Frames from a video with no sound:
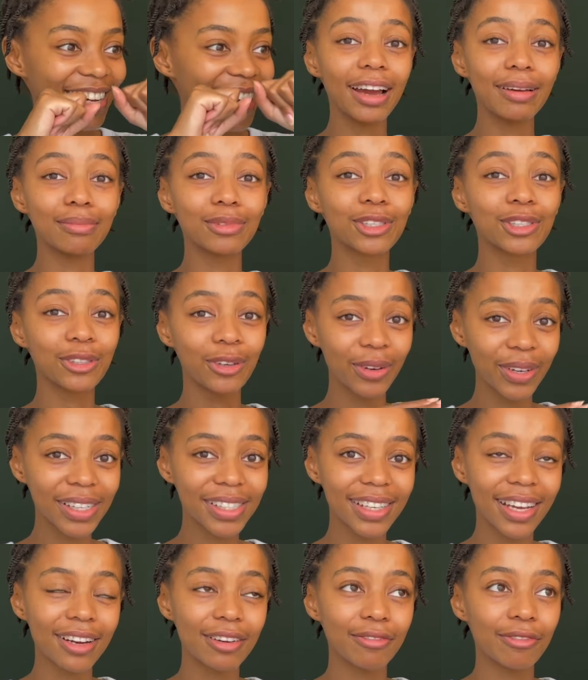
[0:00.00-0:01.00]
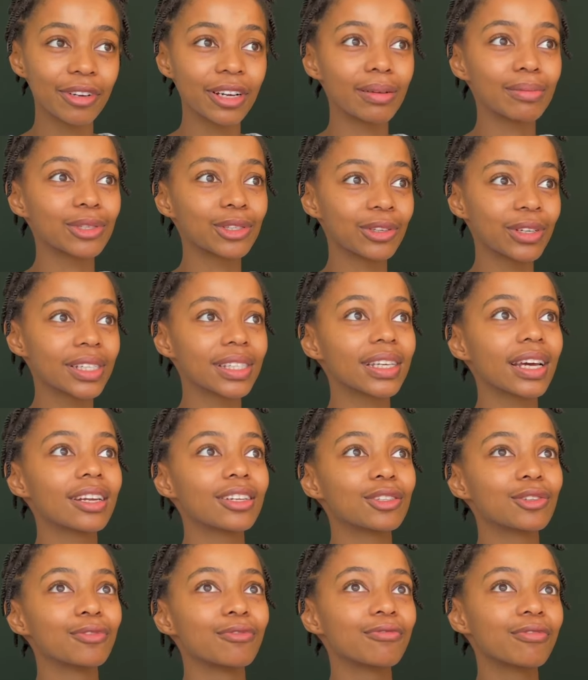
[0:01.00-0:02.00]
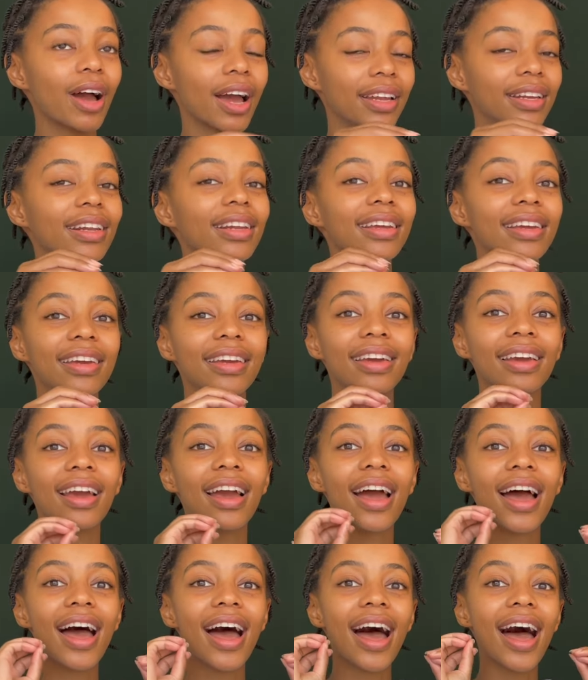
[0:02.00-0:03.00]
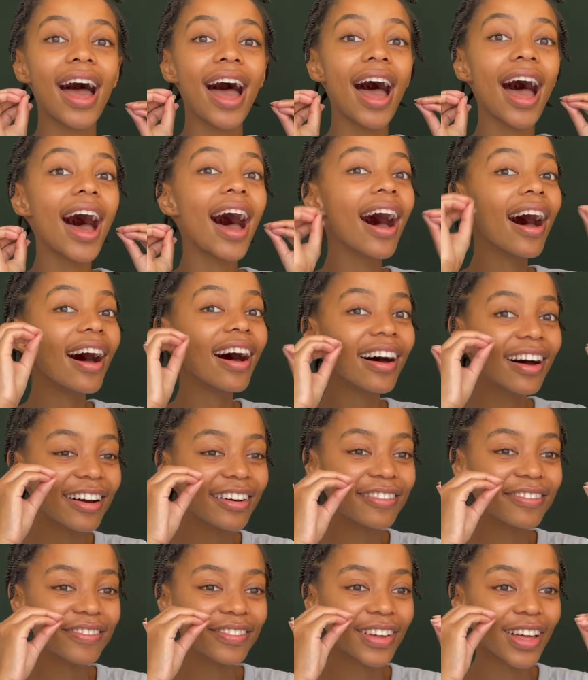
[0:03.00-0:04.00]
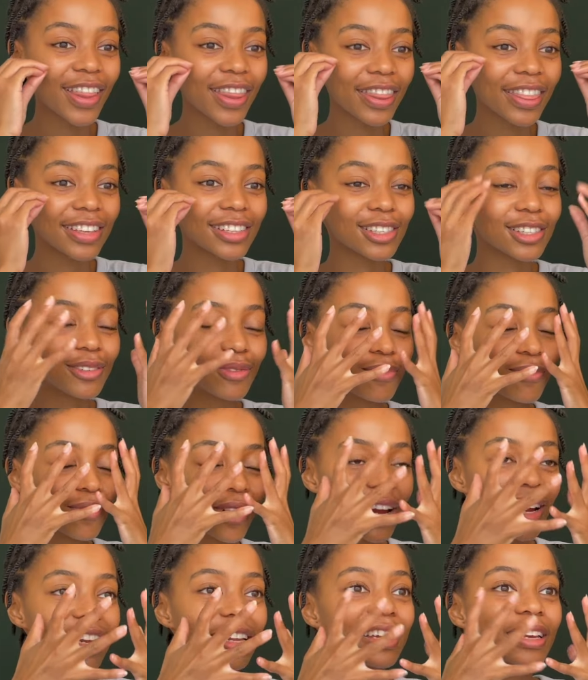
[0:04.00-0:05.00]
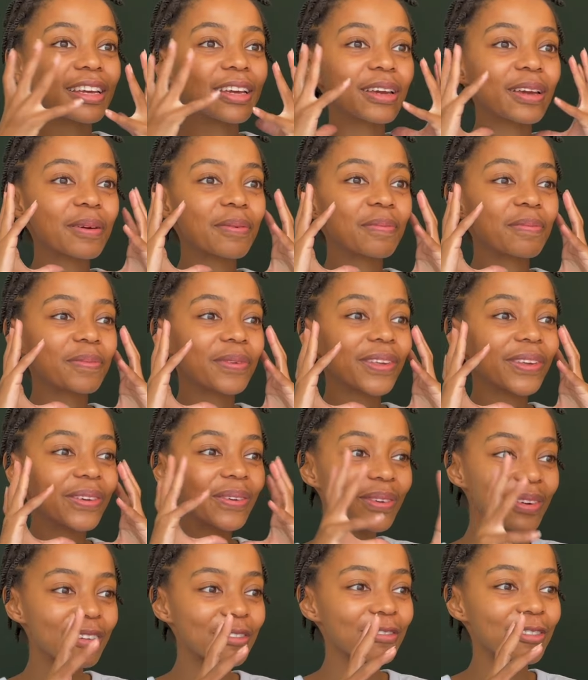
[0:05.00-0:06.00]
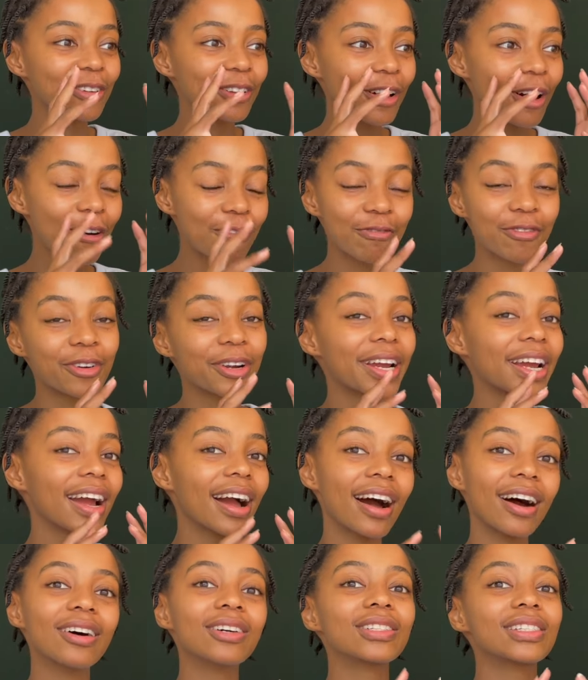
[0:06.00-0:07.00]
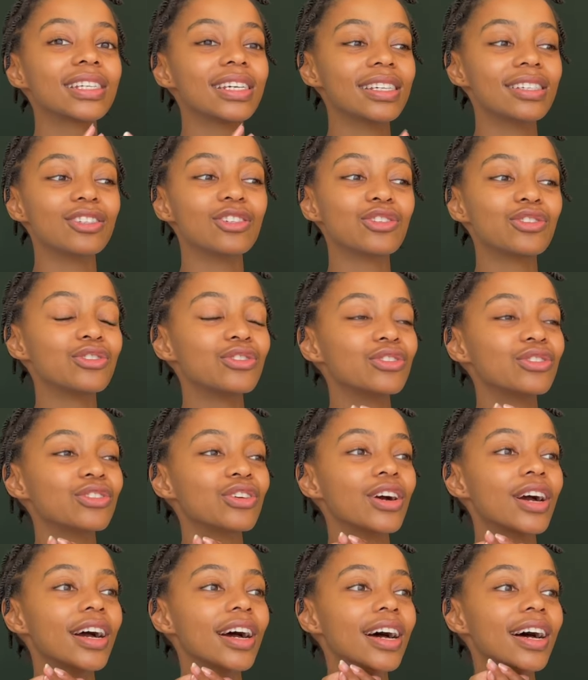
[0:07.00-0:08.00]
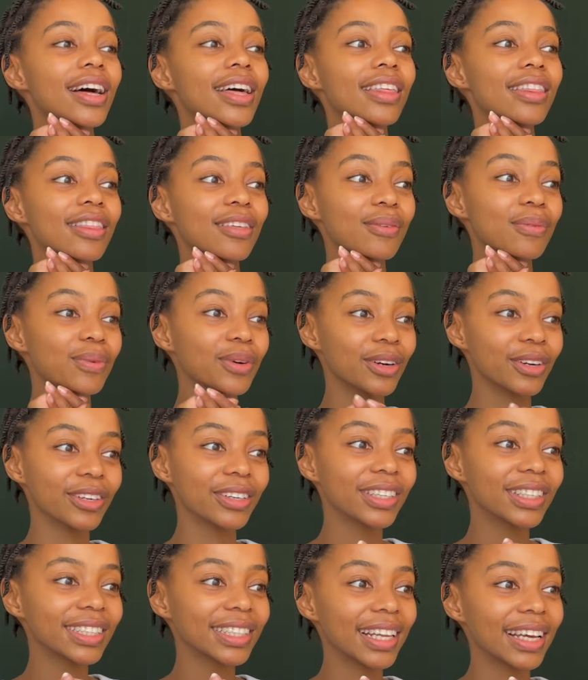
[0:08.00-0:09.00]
I'm so excited for it. I'm so excited to finally have this really beautiful offering out into the world.